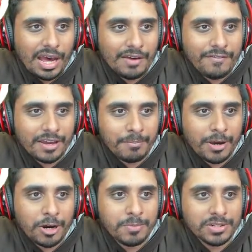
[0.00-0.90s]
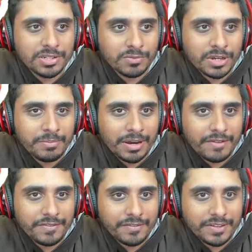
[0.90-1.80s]
think Melbourne to win
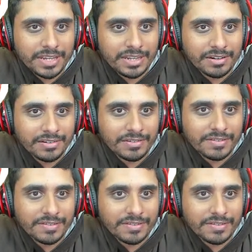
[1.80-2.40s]
by 15.